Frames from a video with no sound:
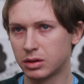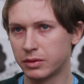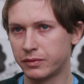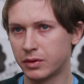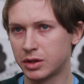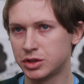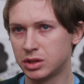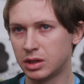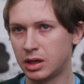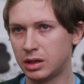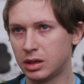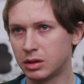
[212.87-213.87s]

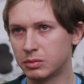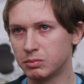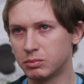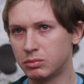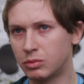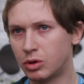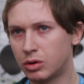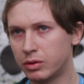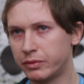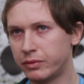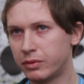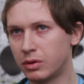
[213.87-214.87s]
fascinated
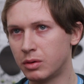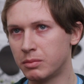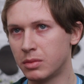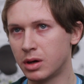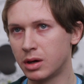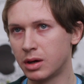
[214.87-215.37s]
more from